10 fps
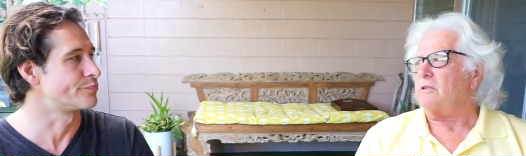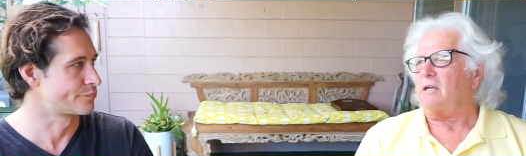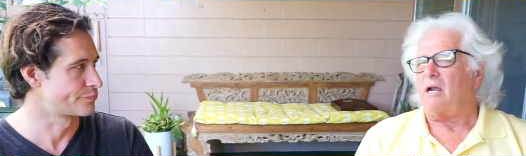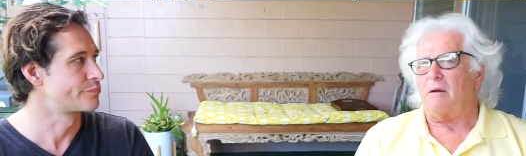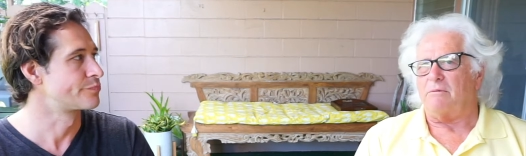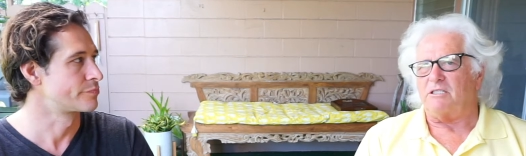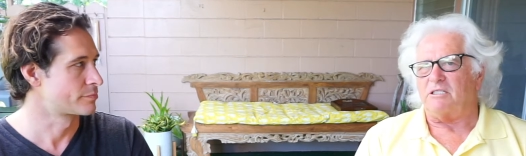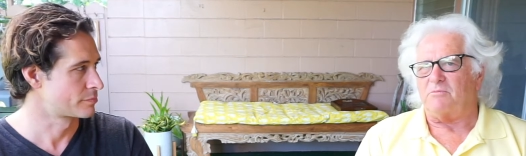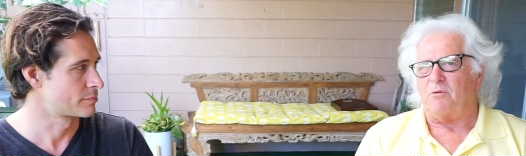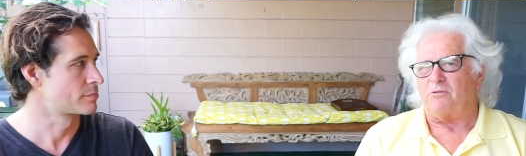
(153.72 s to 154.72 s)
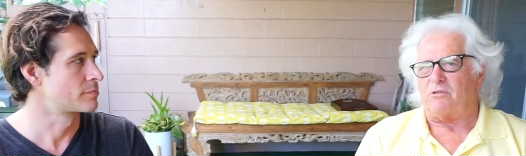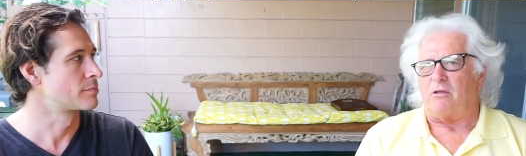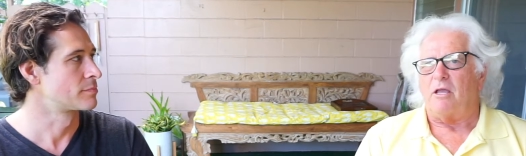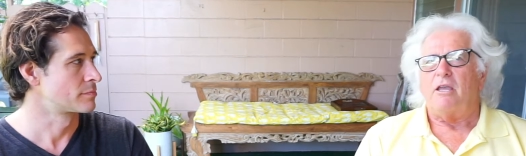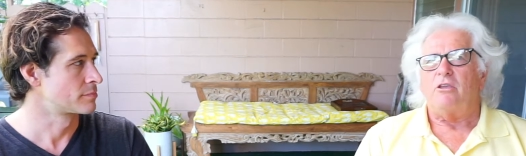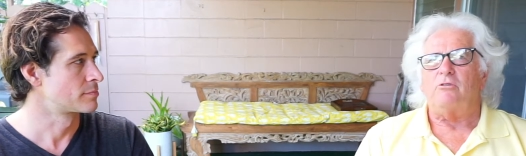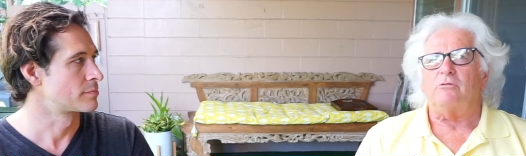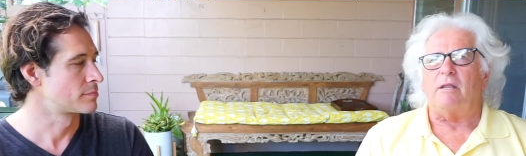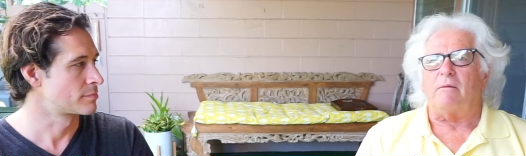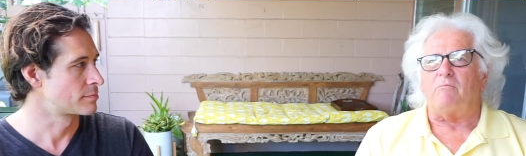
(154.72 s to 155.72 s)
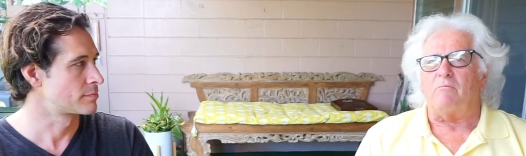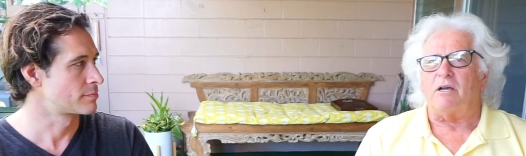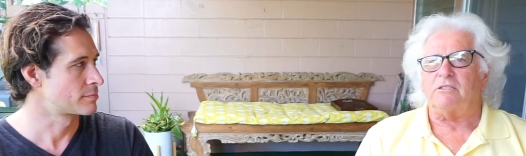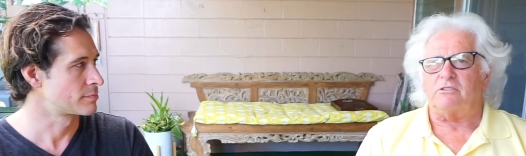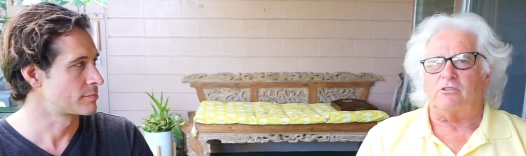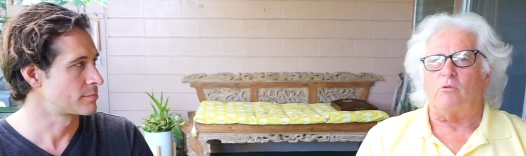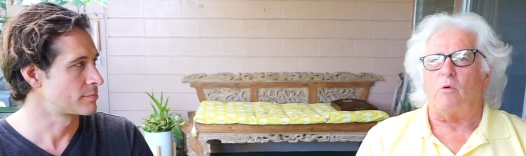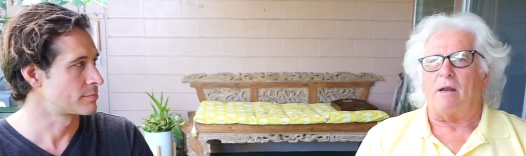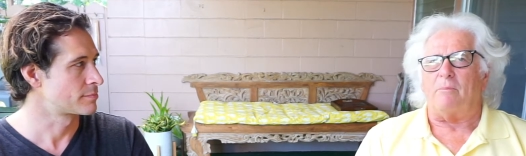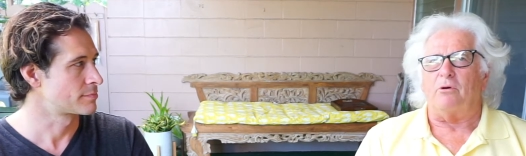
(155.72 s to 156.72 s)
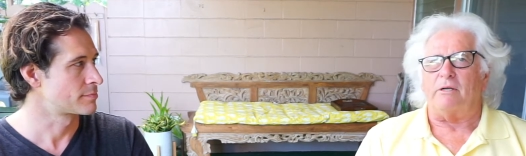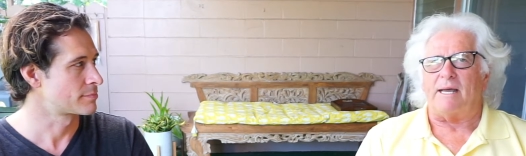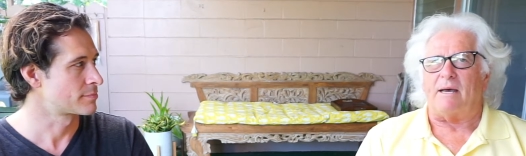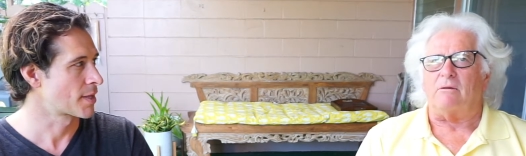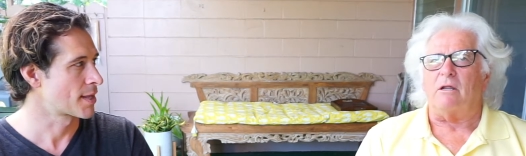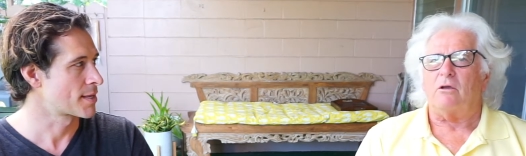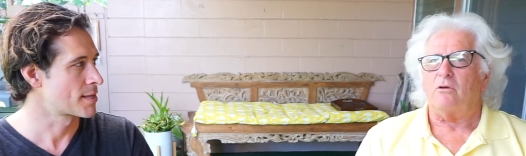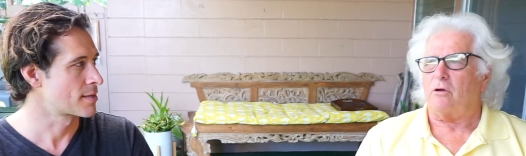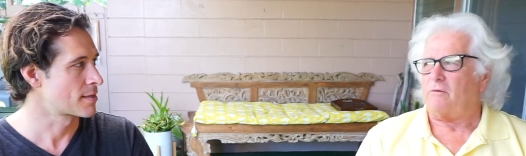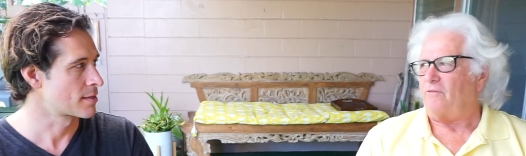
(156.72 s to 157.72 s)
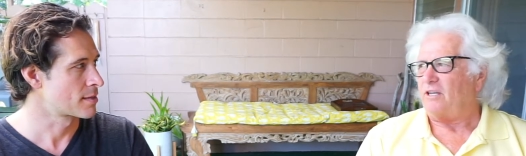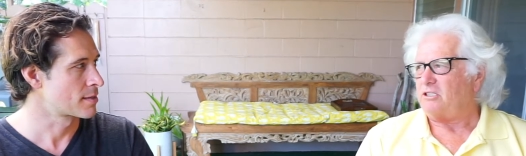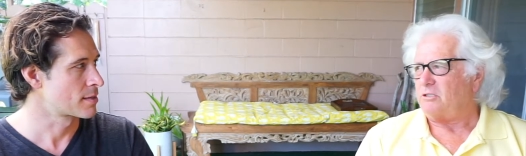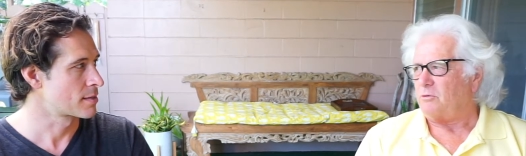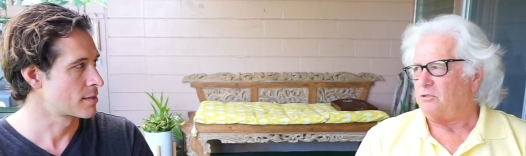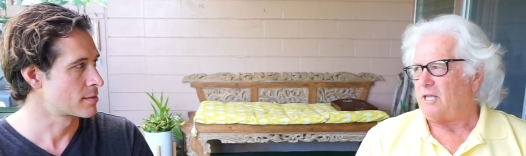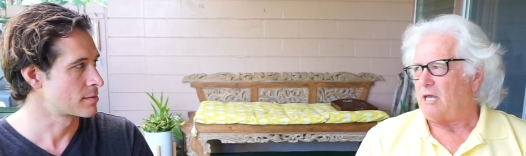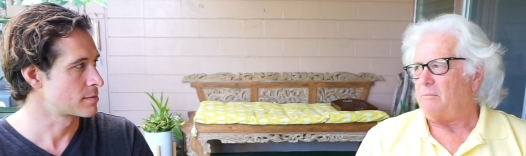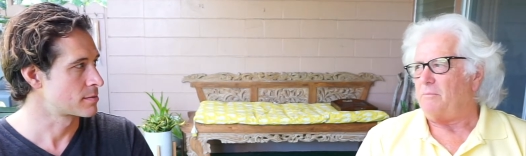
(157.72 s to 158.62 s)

Speaker 1: a garbage disposal. You must, you want to put down cooked vegetables down it